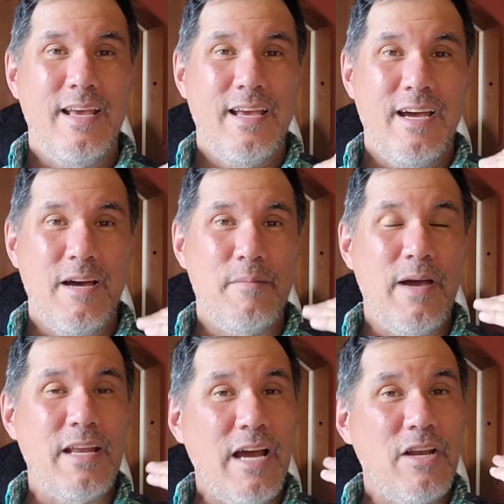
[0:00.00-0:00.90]

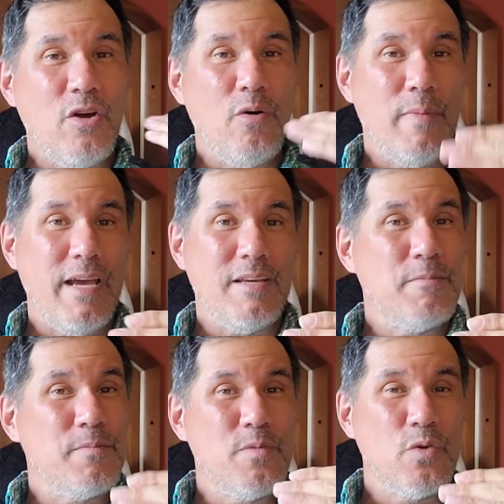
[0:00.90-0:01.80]
I know what my
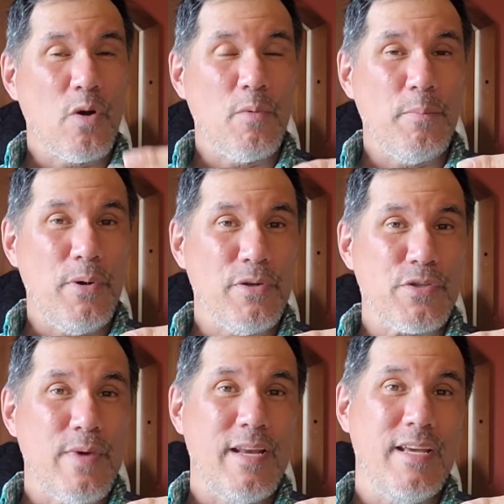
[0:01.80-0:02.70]
normal
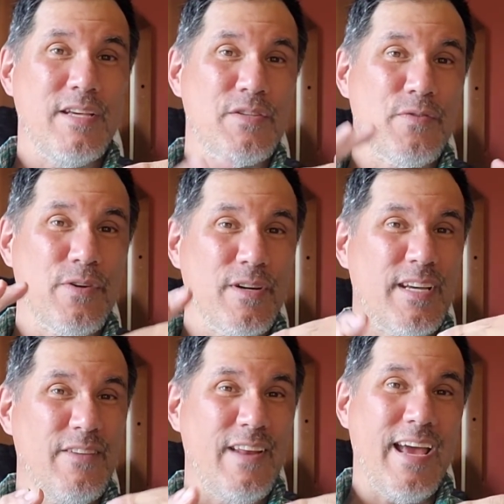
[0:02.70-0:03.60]
pulse rate is for a
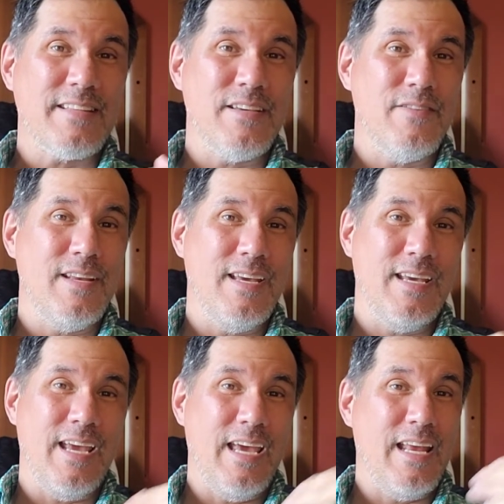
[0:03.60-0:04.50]
given
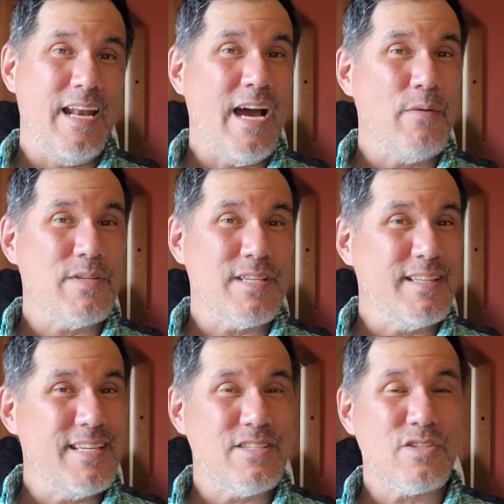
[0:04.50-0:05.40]
activity, and I was at
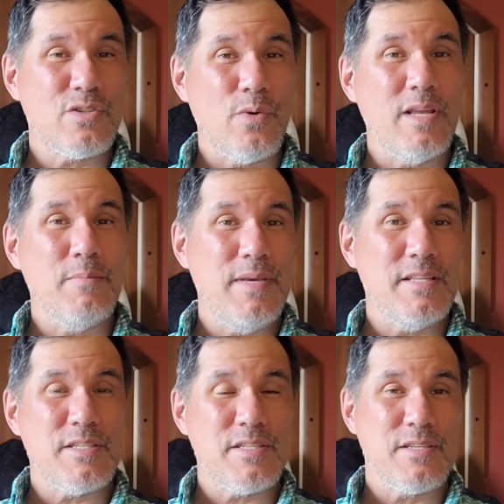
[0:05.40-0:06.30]
least 20
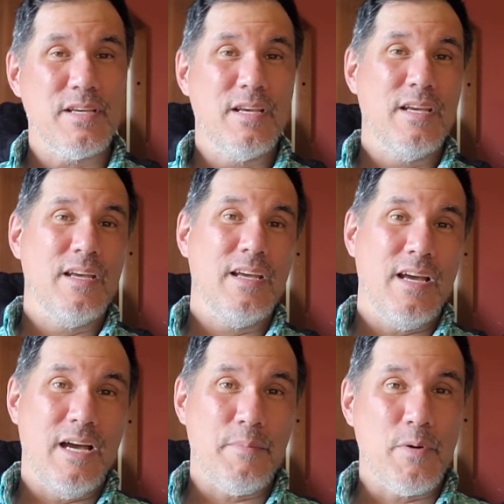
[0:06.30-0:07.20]
beats
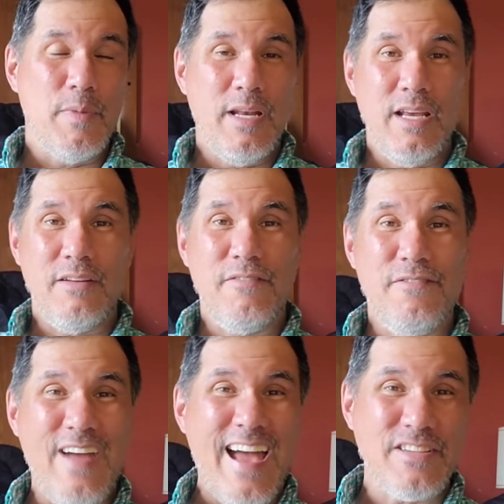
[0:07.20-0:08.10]
per minute
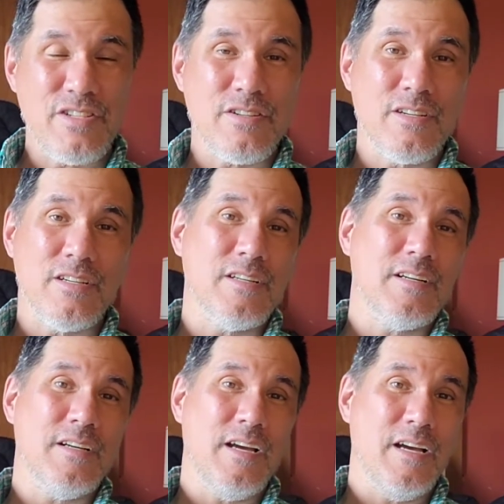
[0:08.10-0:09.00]
faster
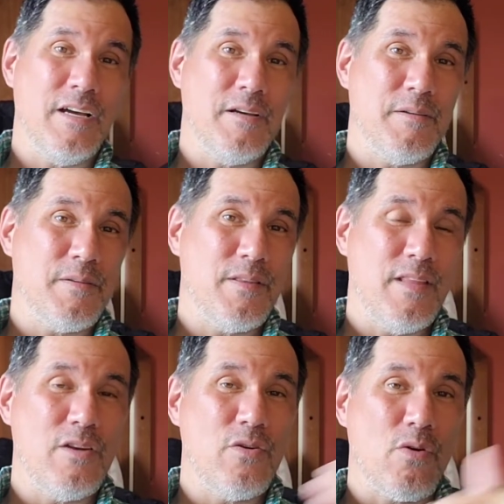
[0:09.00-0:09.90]

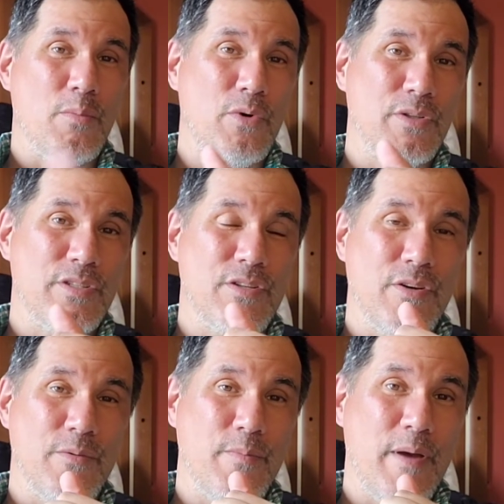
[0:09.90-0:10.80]
than normal,
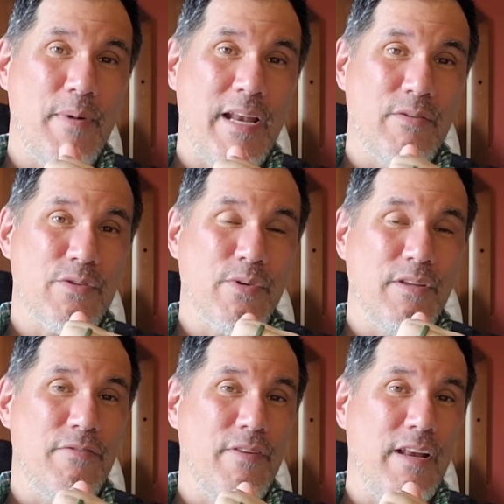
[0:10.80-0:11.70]
so my body was
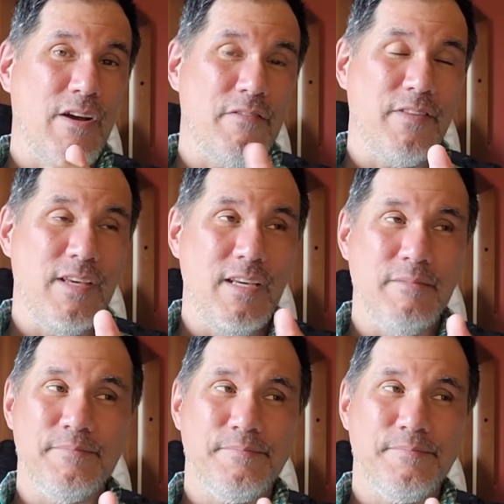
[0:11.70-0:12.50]
really fighting off the heat.